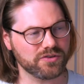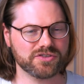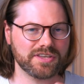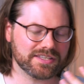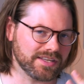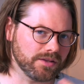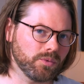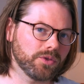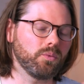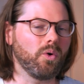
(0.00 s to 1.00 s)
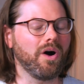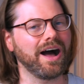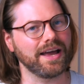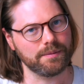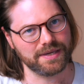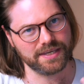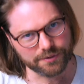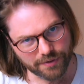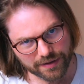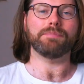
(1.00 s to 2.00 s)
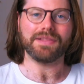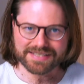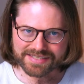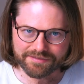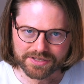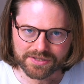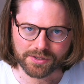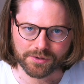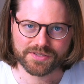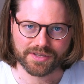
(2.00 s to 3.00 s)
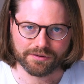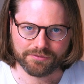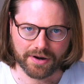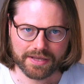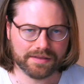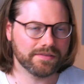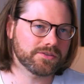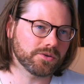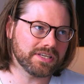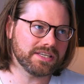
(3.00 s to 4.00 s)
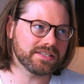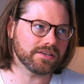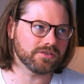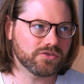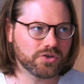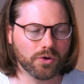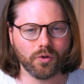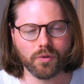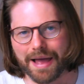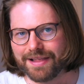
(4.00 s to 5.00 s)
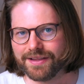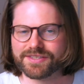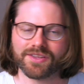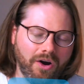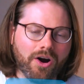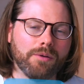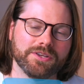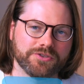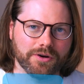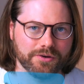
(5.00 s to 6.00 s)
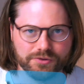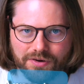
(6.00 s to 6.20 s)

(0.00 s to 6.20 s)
consistent with what I am hearing. But let's dive into the good stuff, right? So these dual balanced armature